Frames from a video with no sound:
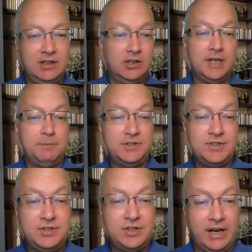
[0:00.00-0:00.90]
a learning
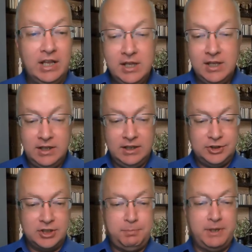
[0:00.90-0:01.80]
position.
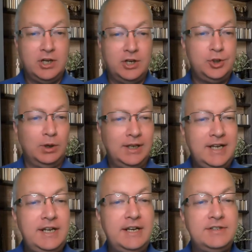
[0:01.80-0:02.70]
Just because you're
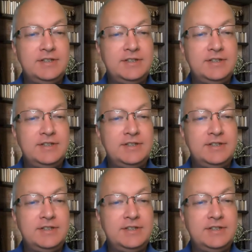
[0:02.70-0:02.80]
leading a